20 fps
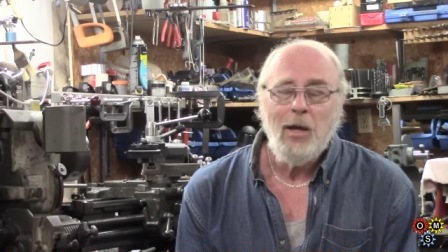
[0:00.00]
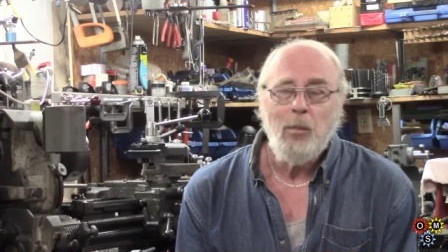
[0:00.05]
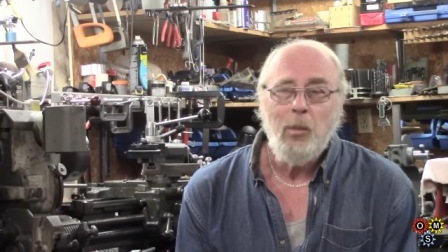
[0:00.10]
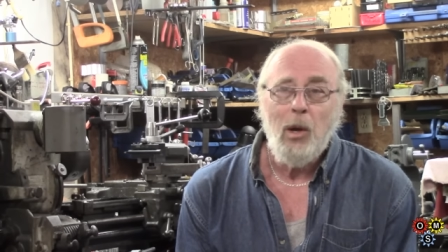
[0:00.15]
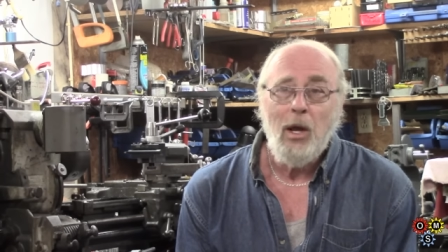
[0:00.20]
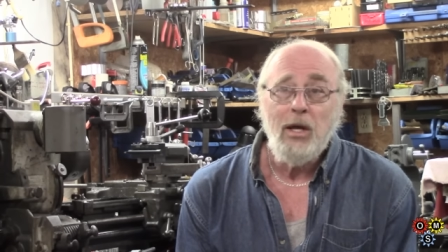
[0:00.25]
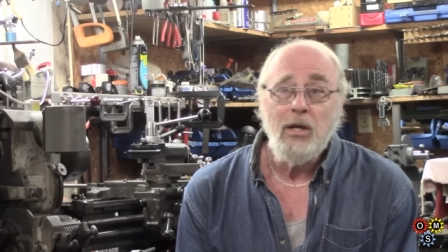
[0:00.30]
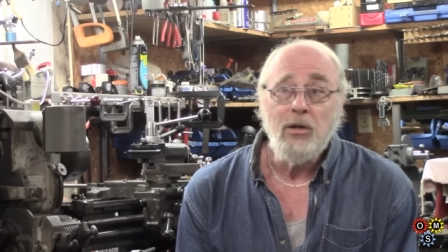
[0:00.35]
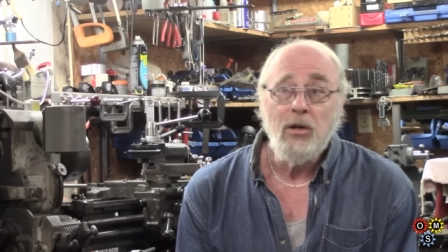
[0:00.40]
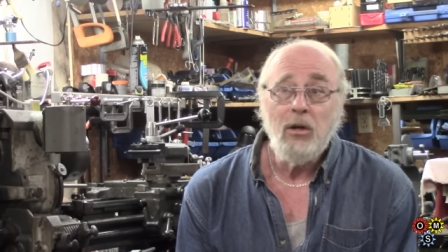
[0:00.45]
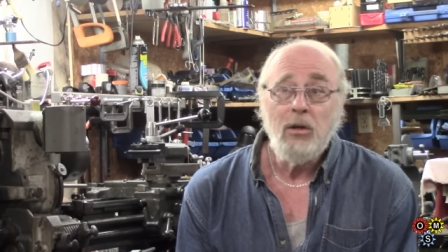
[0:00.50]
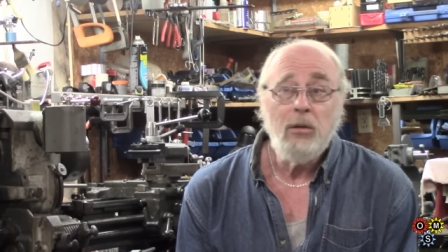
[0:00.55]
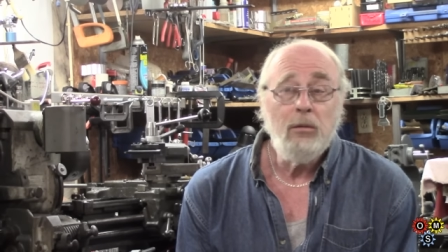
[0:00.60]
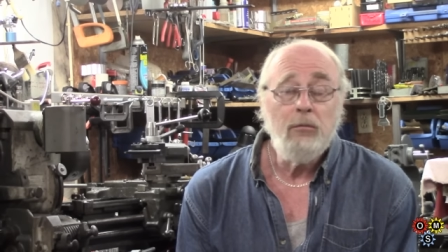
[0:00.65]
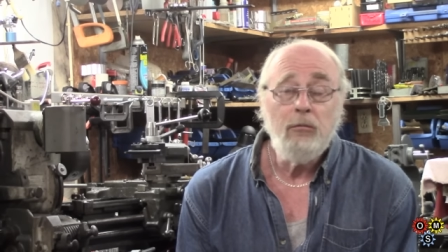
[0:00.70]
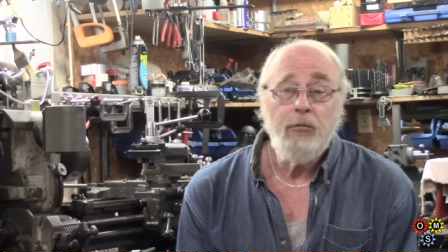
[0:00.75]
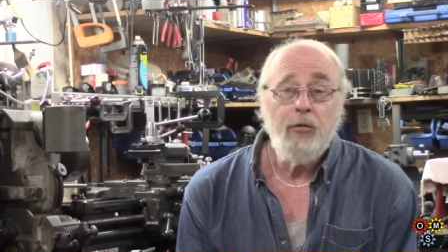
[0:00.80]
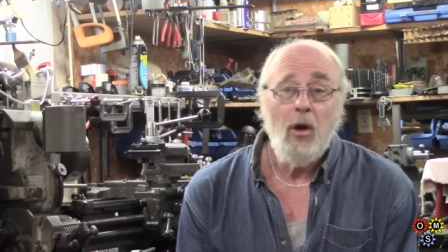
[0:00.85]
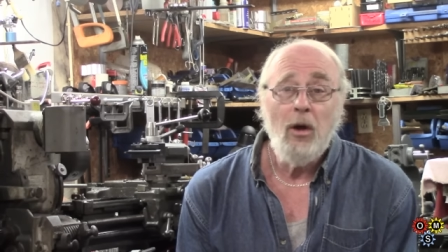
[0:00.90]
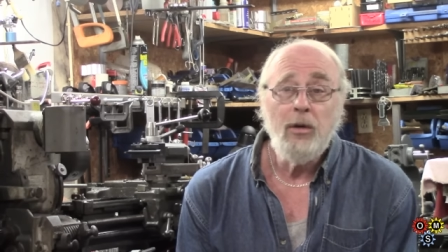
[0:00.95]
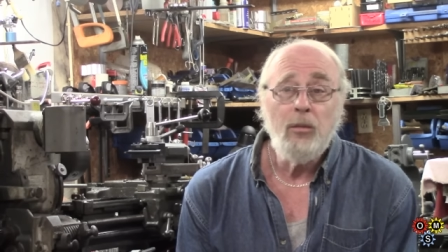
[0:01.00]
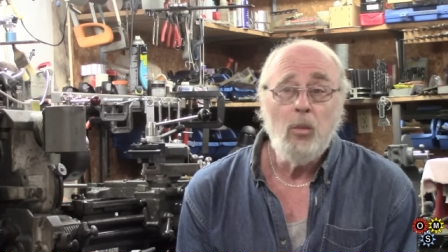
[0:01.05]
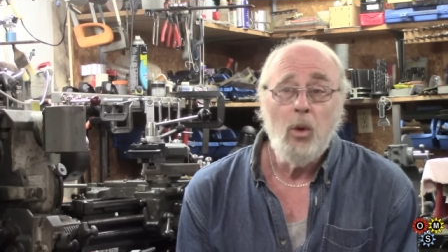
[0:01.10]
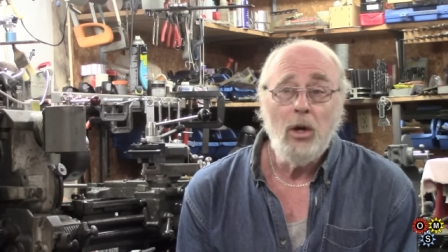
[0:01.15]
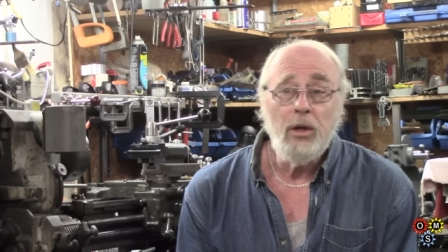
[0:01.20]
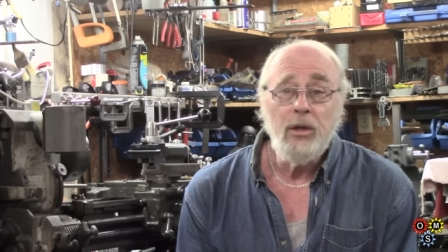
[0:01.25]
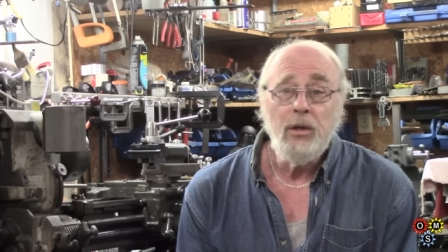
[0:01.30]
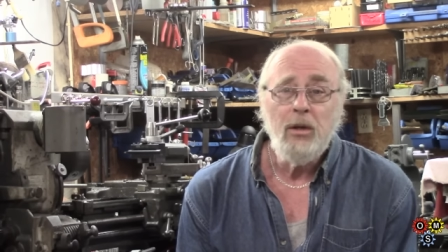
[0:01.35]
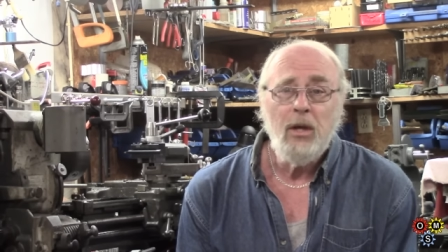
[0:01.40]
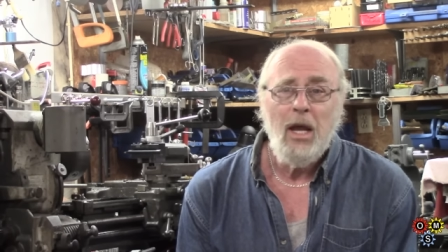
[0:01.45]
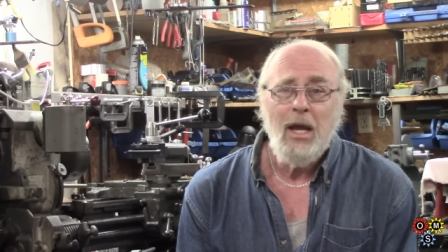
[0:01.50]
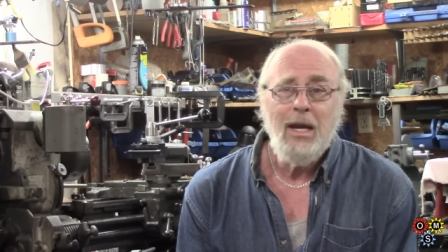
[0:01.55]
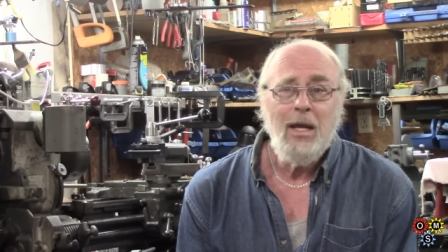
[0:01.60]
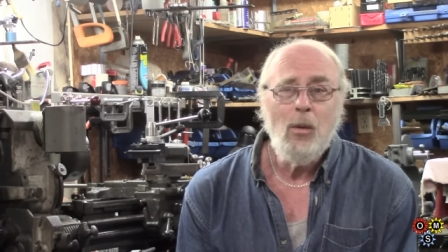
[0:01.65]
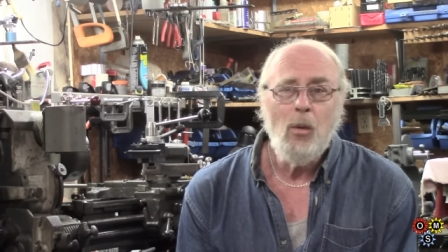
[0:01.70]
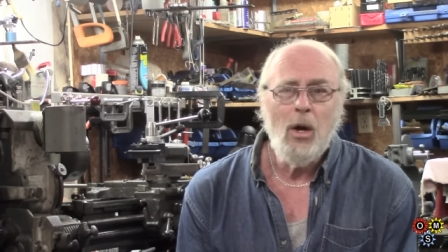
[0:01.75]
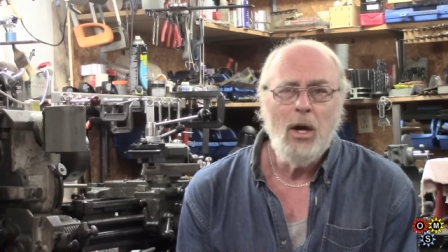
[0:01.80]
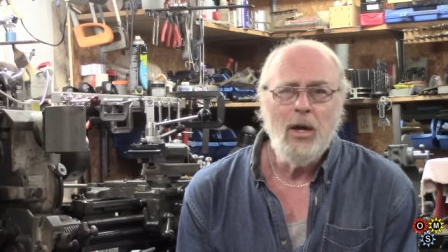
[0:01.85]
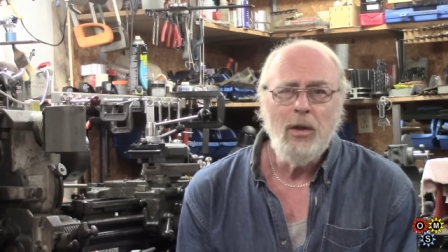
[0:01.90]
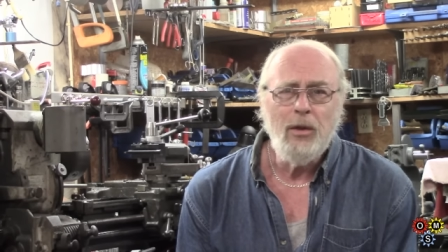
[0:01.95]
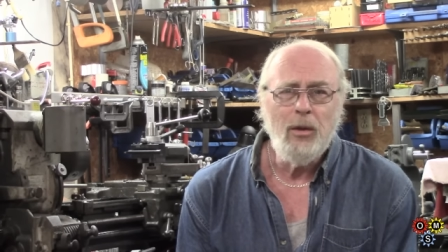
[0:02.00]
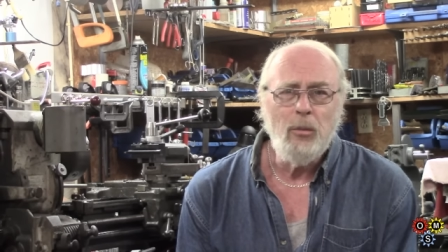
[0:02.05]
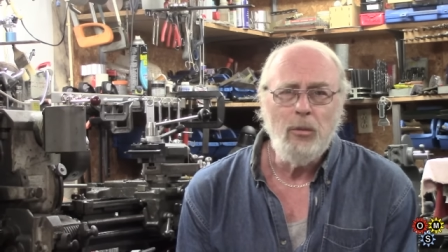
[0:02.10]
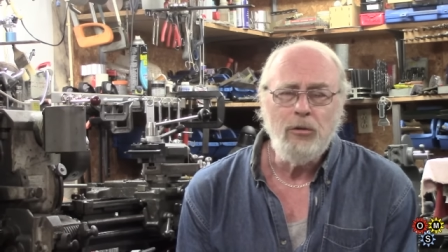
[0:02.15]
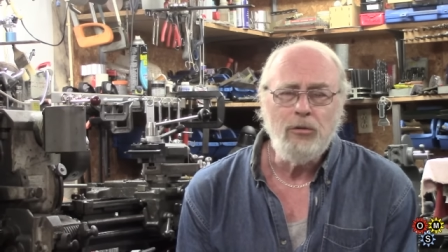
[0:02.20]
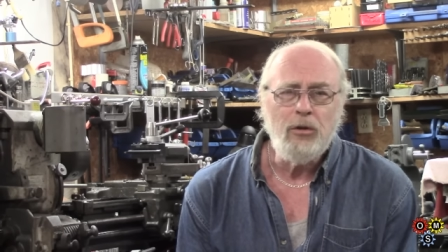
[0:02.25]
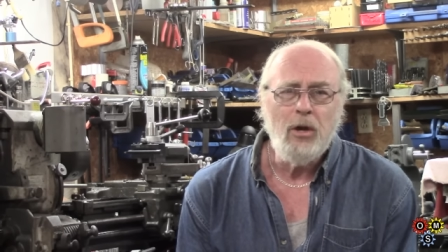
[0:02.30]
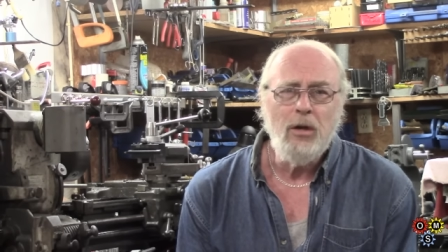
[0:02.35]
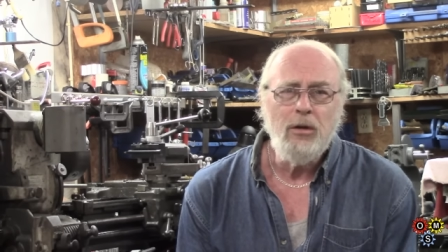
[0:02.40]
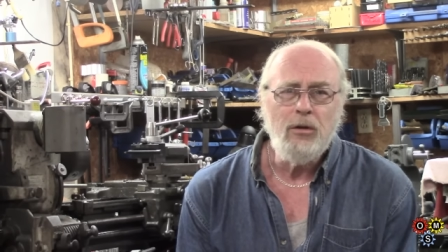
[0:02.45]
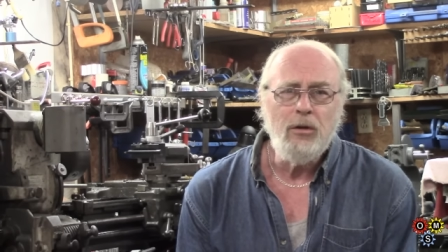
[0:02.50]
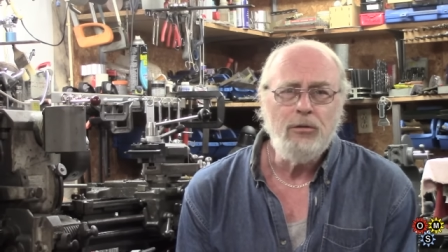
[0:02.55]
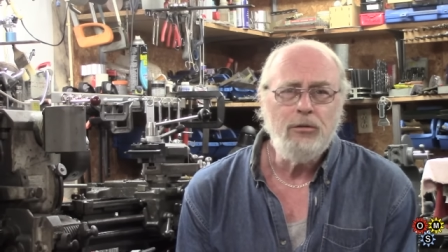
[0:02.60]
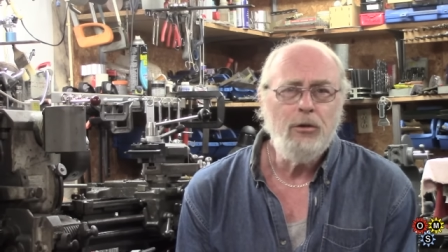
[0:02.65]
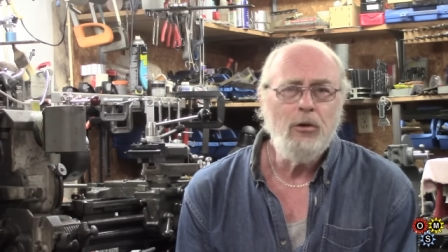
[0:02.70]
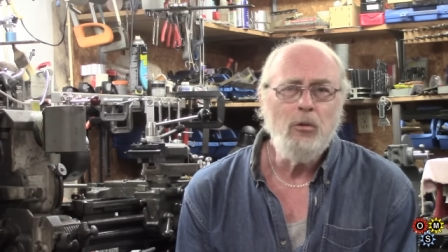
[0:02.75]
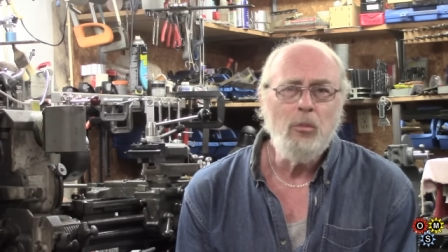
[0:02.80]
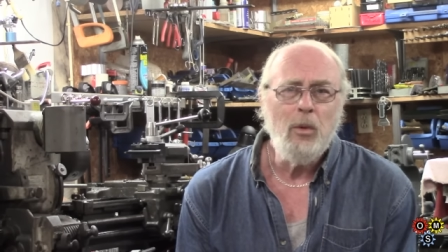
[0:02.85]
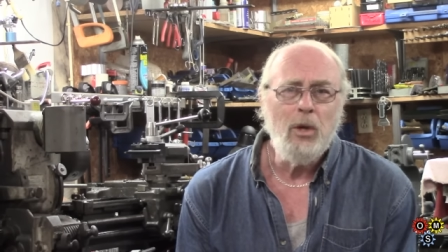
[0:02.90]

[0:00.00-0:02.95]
plate I couldn't find one anywhere that was going to suit me